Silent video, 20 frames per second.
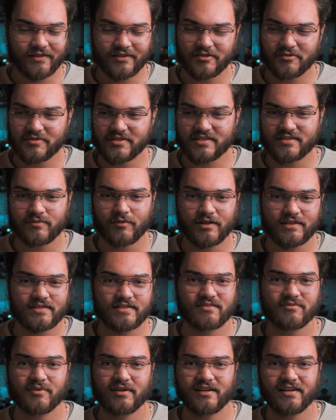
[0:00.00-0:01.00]
who just wants
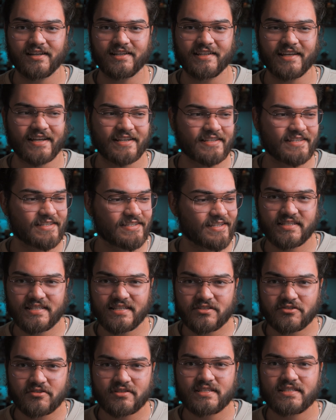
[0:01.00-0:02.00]
to wear a nice
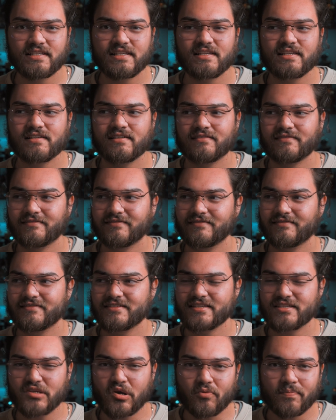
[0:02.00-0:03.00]
citrusy,
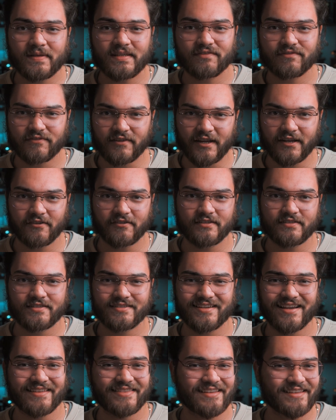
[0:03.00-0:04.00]
soapy fragrance,
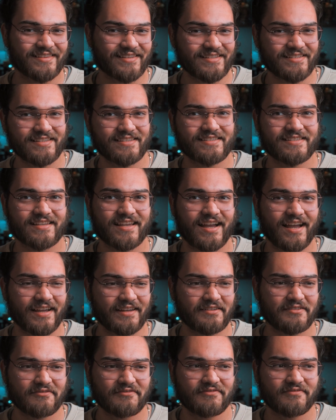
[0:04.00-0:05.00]
I think this is
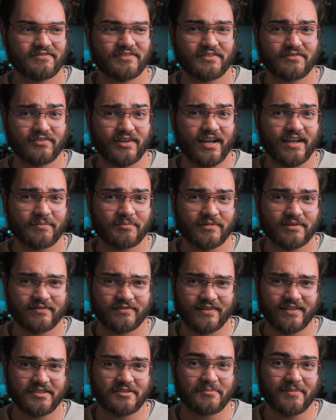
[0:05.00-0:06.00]
kind of the vibe
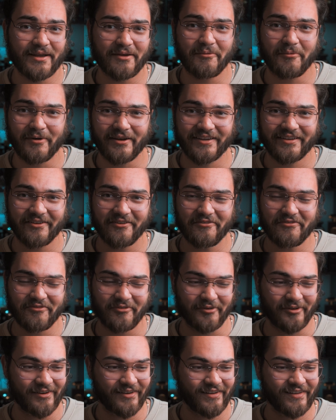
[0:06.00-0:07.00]
that you might want to go
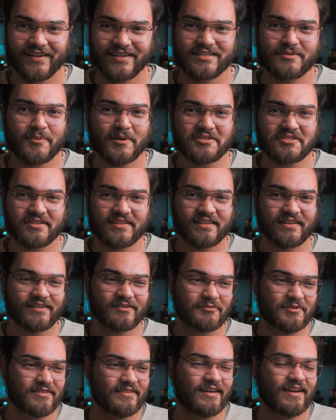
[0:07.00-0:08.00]
for, especially
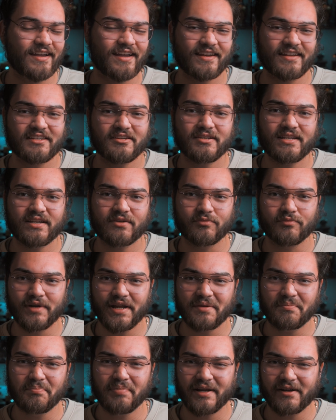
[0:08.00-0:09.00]
with that kind of unique
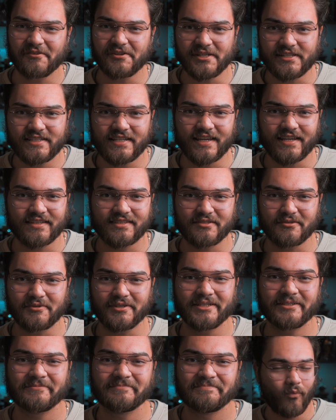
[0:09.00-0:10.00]
red berry take to
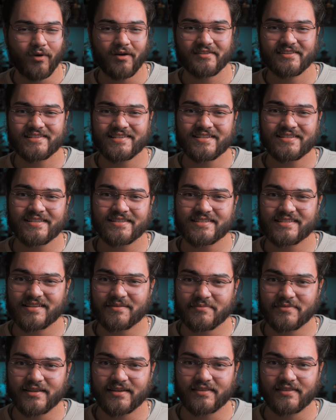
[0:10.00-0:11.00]
it. While this isn't
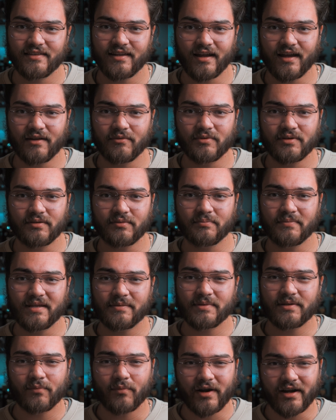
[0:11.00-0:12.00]
something that I would
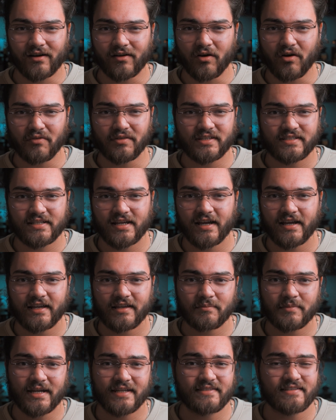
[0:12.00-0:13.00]
maybe wear all the
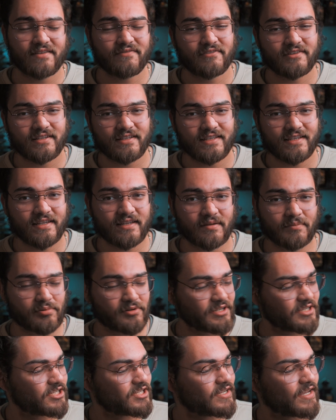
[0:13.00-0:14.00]
time, I definitely can
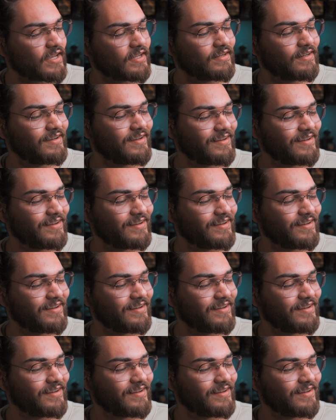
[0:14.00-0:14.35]
appreciate